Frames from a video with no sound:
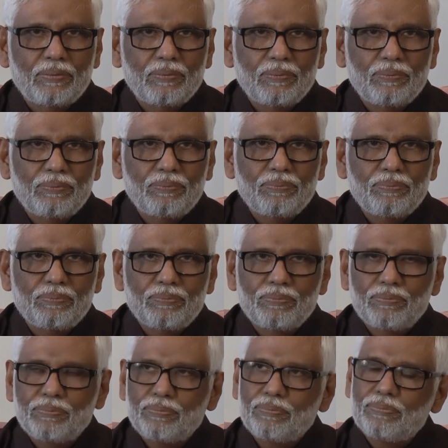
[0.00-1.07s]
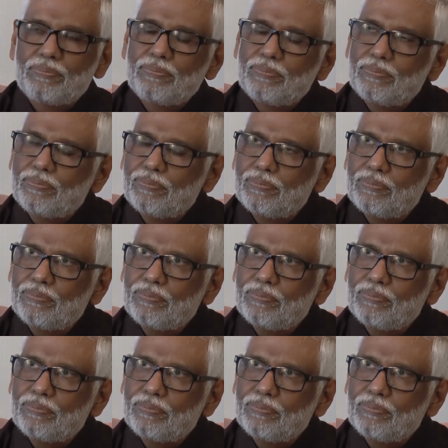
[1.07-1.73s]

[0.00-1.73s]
(no one is talking)